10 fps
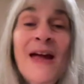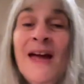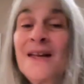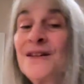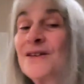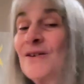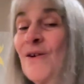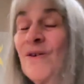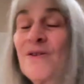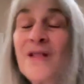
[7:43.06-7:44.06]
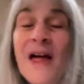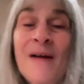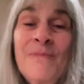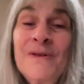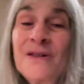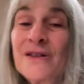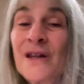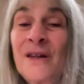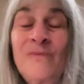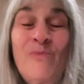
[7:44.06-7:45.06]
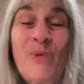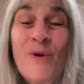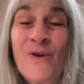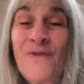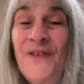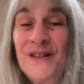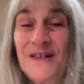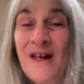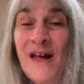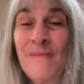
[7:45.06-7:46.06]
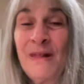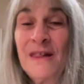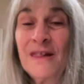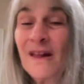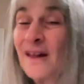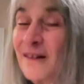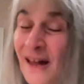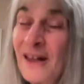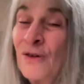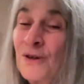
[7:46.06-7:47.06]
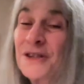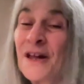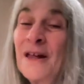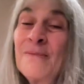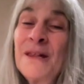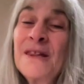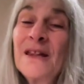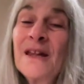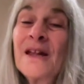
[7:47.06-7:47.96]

And it all happens in perfect timing, not your timing,